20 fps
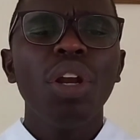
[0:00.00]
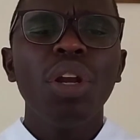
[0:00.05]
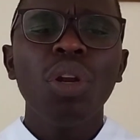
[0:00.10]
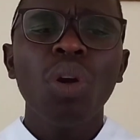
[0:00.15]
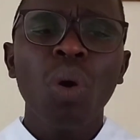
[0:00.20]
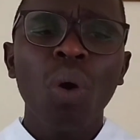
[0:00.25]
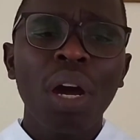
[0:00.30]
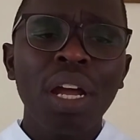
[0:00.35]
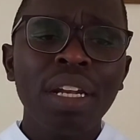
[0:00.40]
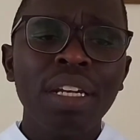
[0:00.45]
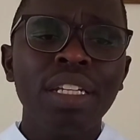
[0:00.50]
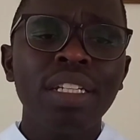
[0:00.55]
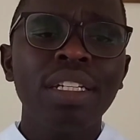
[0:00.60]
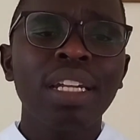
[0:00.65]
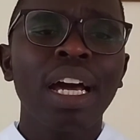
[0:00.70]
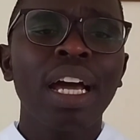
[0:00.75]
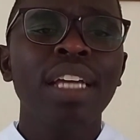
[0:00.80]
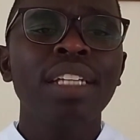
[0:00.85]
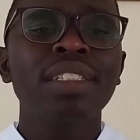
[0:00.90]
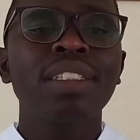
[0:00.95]
No one
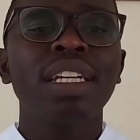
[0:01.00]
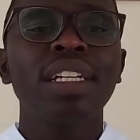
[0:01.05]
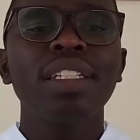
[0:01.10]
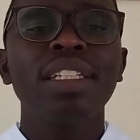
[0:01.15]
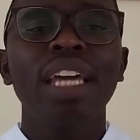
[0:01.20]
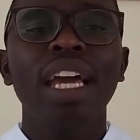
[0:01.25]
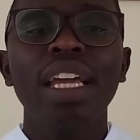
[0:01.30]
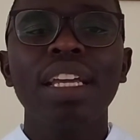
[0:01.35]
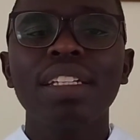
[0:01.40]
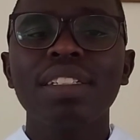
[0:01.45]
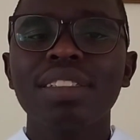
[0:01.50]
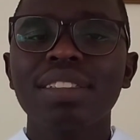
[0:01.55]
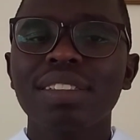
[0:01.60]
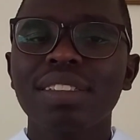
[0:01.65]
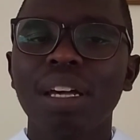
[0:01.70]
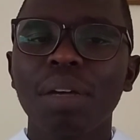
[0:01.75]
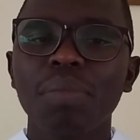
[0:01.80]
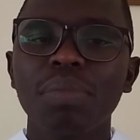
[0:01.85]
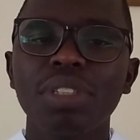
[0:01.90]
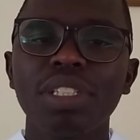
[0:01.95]
denies that there is
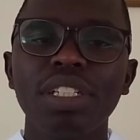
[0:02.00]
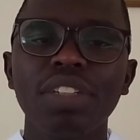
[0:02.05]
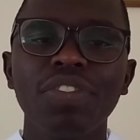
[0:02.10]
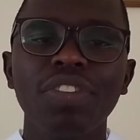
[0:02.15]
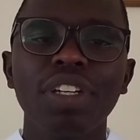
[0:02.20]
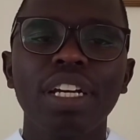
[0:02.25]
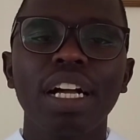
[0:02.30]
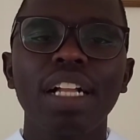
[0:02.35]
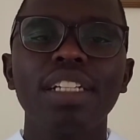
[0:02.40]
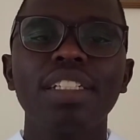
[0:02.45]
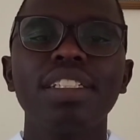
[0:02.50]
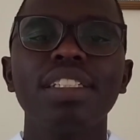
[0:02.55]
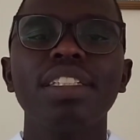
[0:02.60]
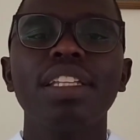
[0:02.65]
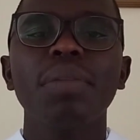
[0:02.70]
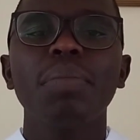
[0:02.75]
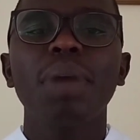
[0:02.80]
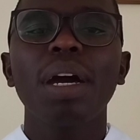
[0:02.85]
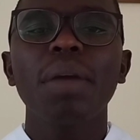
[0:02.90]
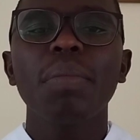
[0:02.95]
some difficulty
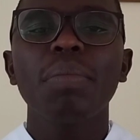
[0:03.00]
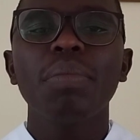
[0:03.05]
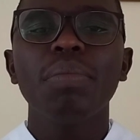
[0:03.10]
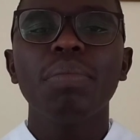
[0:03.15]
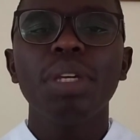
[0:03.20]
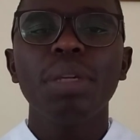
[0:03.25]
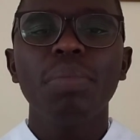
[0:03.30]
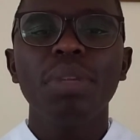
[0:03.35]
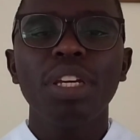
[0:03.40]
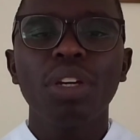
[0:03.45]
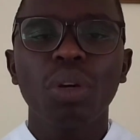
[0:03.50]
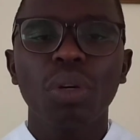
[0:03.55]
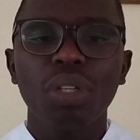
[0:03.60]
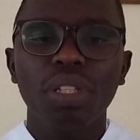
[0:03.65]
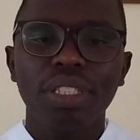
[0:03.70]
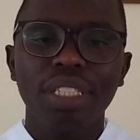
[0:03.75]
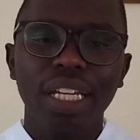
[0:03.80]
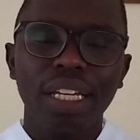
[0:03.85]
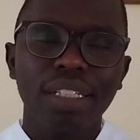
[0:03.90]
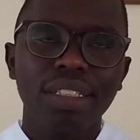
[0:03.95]
in the
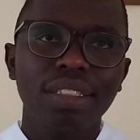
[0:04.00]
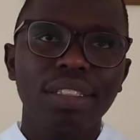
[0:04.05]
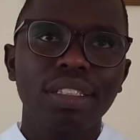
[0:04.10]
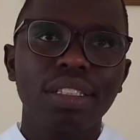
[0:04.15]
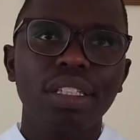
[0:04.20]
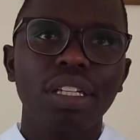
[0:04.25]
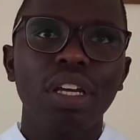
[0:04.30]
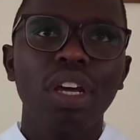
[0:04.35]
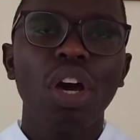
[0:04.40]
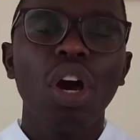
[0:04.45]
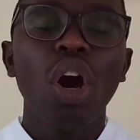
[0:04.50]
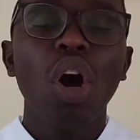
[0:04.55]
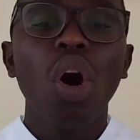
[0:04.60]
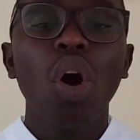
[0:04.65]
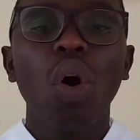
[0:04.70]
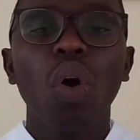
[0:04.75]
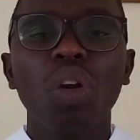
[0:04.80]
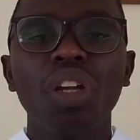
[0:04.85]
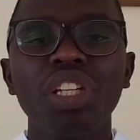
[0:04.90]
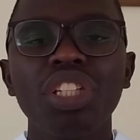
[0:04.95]
biblical text,
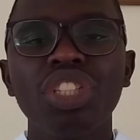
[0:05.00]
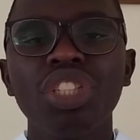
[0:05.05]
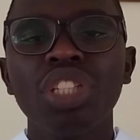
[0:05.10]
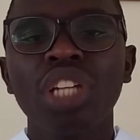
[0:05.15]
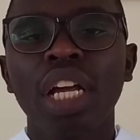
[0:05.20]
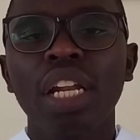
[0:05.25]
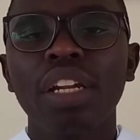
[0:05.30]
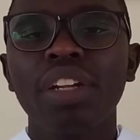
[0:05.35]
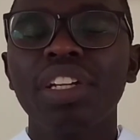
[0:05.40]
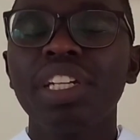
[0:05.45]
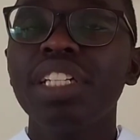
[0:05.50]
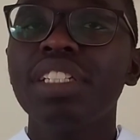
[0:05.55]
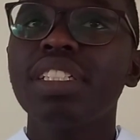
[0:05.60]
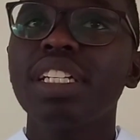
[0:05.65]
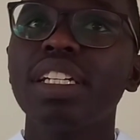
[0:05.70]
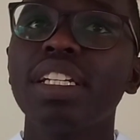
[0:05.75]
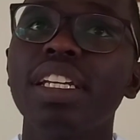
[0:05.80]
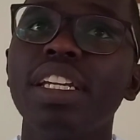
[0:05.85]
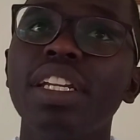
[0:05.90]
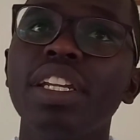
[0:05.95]
originally
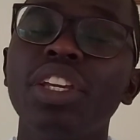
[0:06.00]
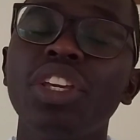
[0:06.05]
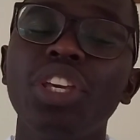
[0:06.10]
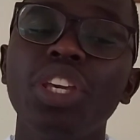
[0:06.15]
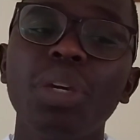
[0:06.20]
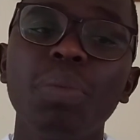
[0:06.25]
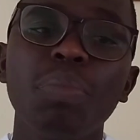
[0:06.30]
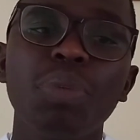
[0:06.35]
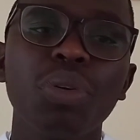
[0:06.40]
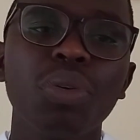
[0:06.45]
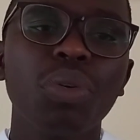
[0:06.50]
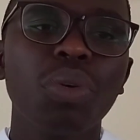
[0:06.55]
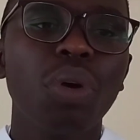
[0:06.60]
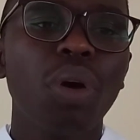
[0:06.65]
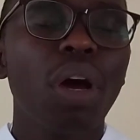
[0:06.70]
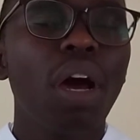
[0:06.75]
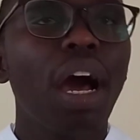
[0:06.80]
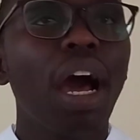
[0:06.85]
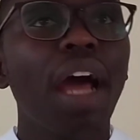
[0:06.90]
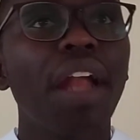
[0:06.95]
written in Hebrew
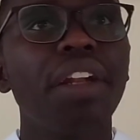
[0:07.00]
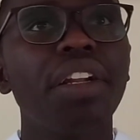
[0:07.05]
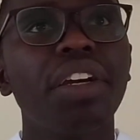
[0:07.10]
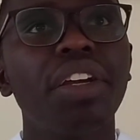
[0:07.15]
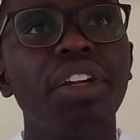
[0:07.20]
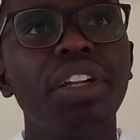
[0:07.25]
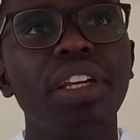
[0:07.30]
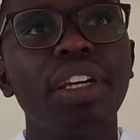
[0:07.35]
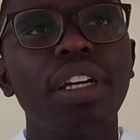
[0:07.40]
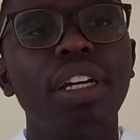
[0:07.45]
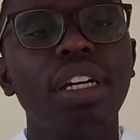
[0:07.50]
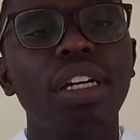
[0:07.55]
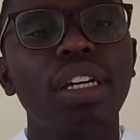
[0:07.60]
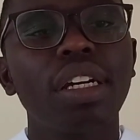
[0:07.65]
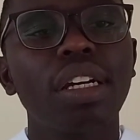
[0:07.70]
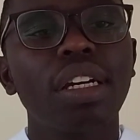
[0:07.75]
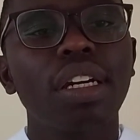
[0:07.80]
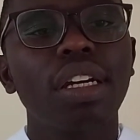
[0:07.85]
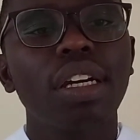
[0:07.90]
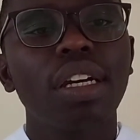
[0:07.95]
and Greek.
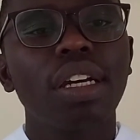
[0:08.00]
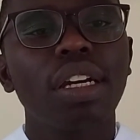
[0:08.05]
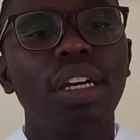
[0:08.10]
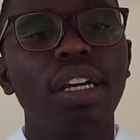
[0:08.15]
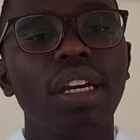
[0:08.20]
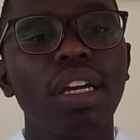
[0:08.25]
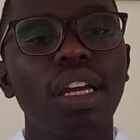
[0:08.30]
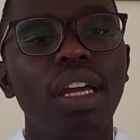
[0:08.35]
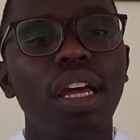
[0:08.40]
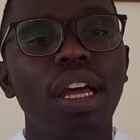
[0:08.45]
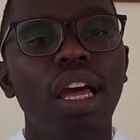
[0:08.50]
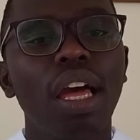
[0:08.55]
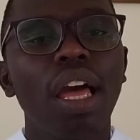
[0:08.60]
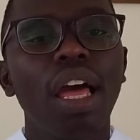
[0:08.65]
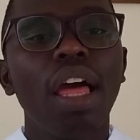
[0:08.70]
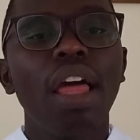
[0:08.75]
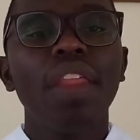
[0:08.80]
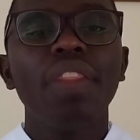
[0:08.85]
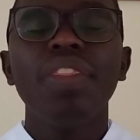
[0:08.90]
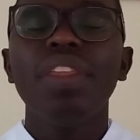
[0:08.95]

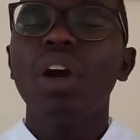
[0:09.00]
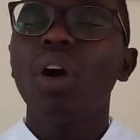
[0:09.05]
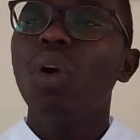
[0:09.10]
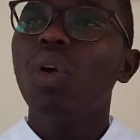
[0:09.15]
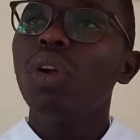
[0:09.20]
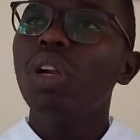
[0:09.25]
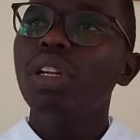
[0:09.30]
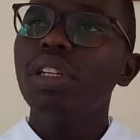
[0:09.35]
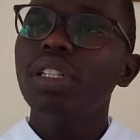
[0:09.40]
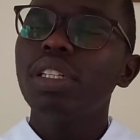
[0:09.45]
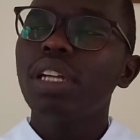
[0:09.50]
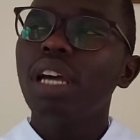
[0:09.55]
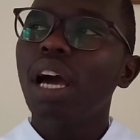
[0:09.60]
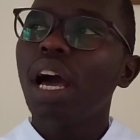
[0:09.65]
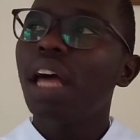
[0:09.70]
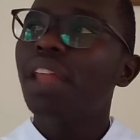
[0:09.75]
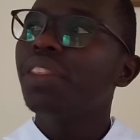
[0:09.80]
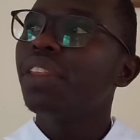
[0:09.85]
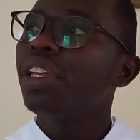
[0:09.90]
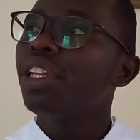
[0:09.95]
The
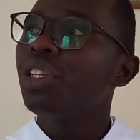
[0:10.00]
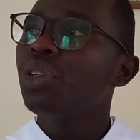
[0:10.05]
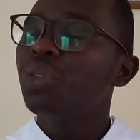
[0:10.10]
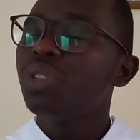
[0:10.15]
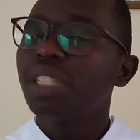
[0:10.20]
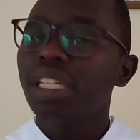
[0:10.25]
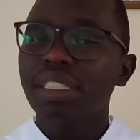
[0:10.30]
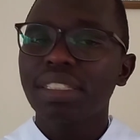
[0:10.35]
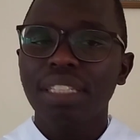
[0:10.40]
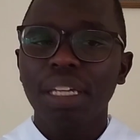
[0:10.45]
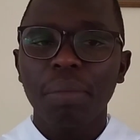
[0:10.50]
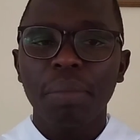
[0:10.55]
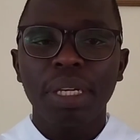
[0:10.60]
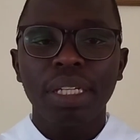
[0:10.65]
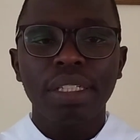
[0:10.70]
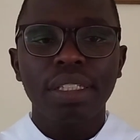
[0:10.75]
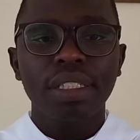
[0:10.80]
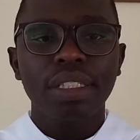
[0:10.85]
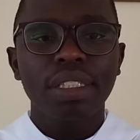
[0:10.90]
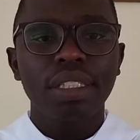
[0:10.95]
Old and the New
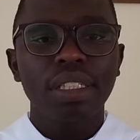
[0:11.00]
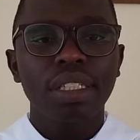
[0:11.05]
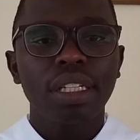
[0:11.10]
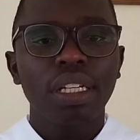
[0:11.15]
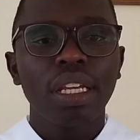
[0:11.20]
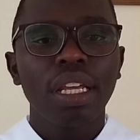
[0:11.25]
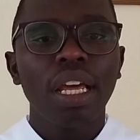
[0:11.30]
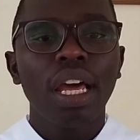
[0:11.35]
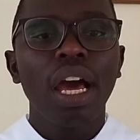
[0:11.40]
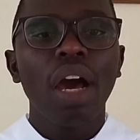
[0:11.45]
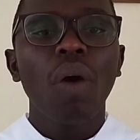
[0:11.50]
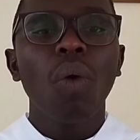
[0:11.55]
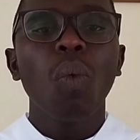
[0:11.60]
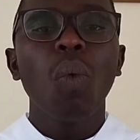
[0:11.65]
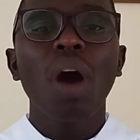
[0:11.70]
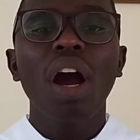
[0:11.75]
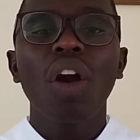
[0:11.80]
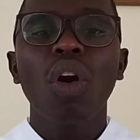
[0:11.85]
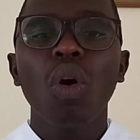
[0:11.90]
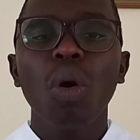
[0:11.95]
Testament
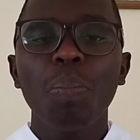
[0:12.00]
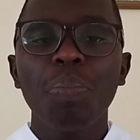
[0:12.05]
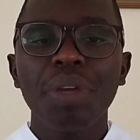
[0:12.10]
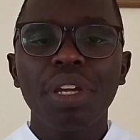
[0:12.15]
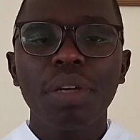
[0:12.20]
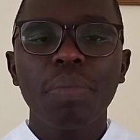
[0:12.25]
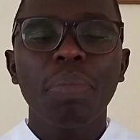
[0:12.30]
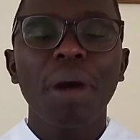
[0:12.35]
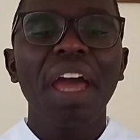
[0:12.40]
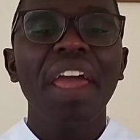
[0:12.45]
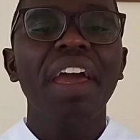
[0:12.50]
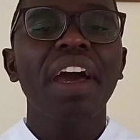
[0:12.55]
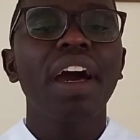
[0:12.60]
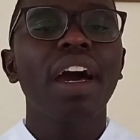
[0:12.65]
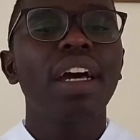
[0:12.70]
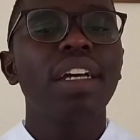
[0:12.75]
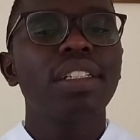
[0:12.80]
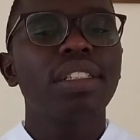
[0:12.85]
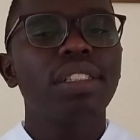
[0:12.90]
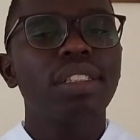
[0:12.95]
were copied by
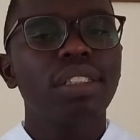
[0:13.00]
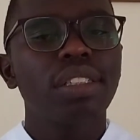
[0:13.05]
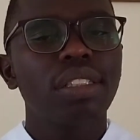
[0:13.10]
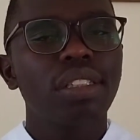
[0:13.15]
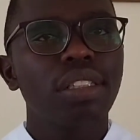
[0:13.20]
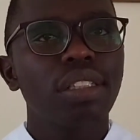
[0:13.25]
hand.